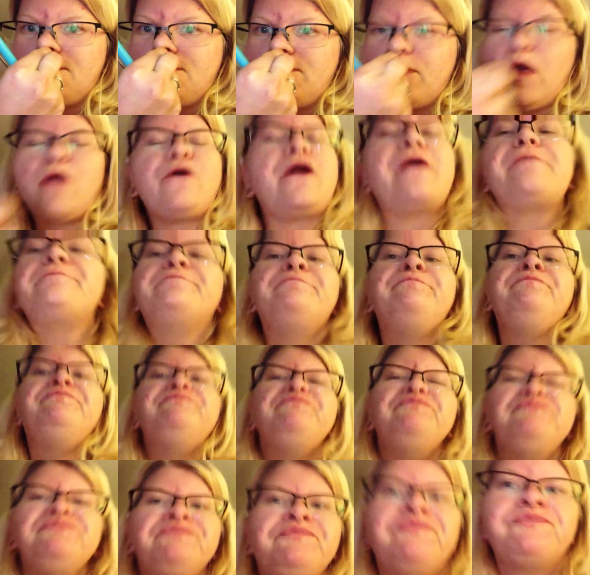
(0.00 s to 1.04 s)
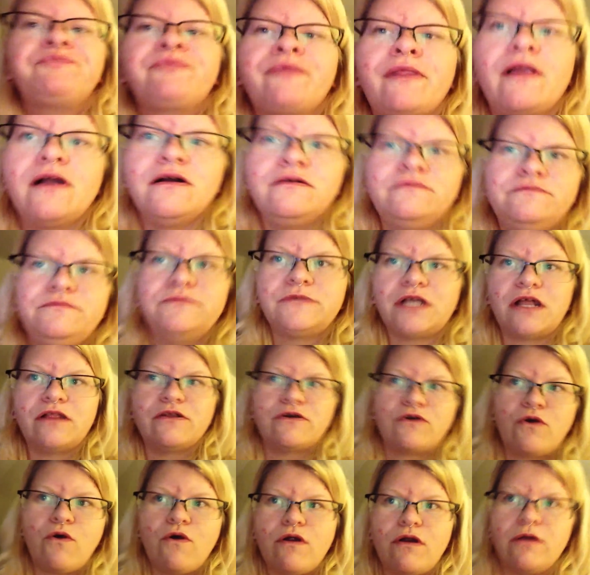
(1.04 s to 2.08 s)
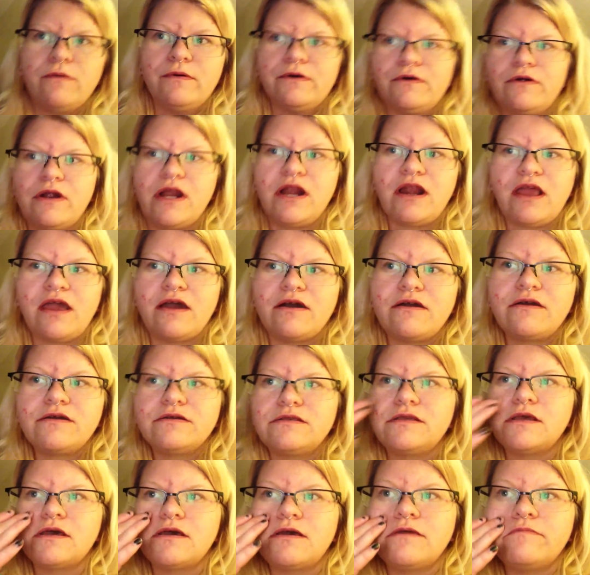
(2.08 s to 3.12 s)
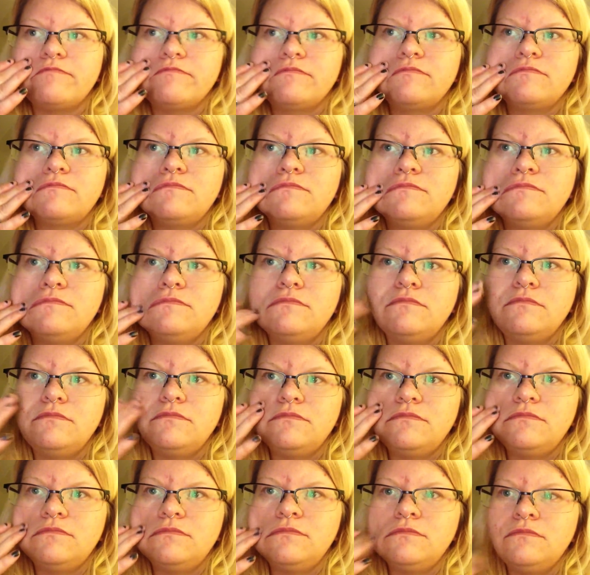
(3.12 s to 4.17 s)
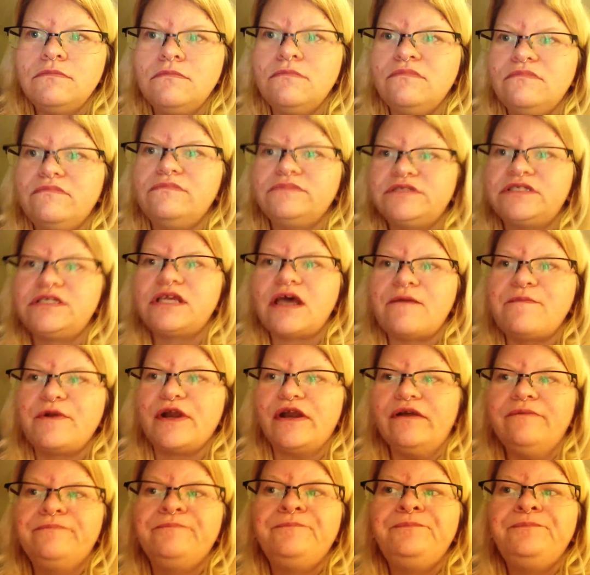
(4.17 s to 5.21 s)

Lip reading: Alright. I look horrible right now because I'm summer.